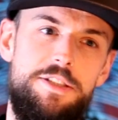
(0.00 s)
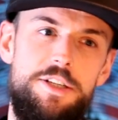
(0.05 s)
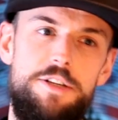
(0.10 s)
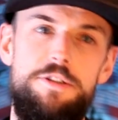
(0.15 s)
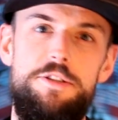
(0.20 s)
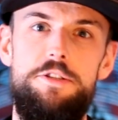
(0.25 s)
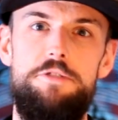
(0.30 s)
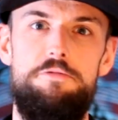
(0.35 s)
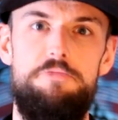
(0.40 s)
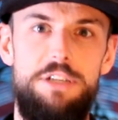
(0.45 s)
So
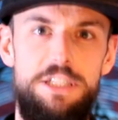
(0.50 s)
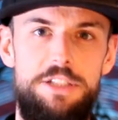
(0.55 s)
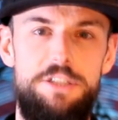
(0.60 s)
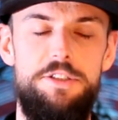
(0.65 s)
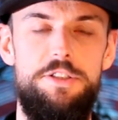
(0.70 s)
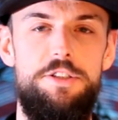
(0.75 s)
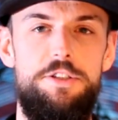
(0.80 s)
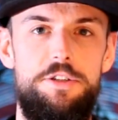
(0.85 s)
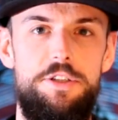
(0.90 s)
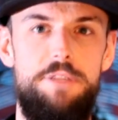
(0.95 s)
there's a
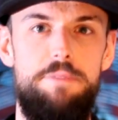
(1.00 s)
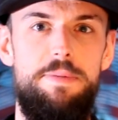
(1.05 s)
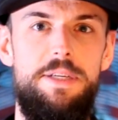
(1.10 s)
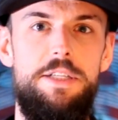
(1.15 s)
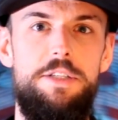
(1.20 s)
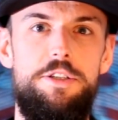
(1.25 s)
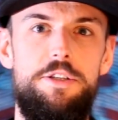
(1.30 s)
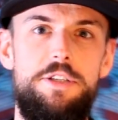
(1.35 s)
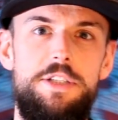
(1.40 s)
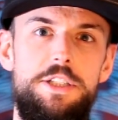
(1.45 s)
recent study
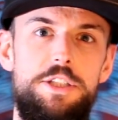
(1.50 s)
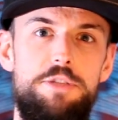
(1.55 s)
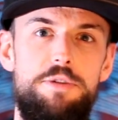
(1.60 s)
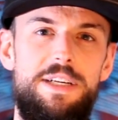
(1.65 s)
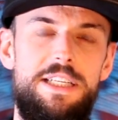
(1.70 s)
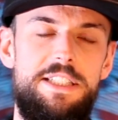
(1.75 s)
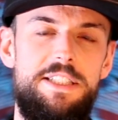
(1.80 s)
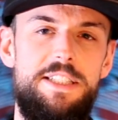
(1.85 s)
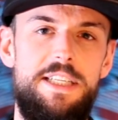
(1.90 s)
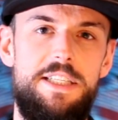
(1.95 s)
being done in
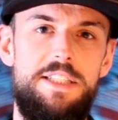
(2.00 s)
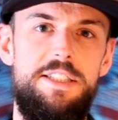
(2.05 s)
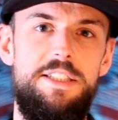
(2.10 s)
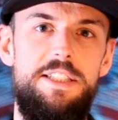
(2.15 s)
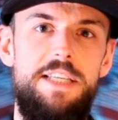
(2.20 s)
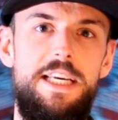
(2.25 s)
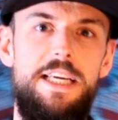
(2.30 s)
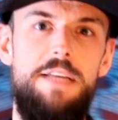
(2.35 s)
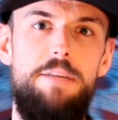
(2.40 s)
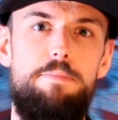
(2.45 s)

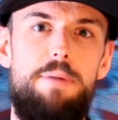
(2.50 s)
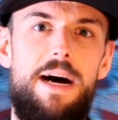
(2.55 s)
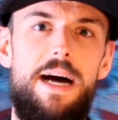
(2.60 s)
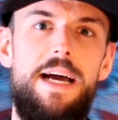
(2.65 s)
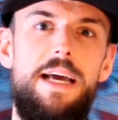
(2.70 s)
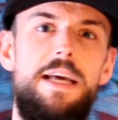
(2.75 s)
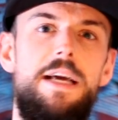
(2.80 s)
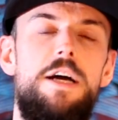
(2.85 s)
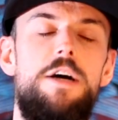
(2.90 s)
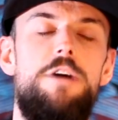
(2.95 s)
2016 by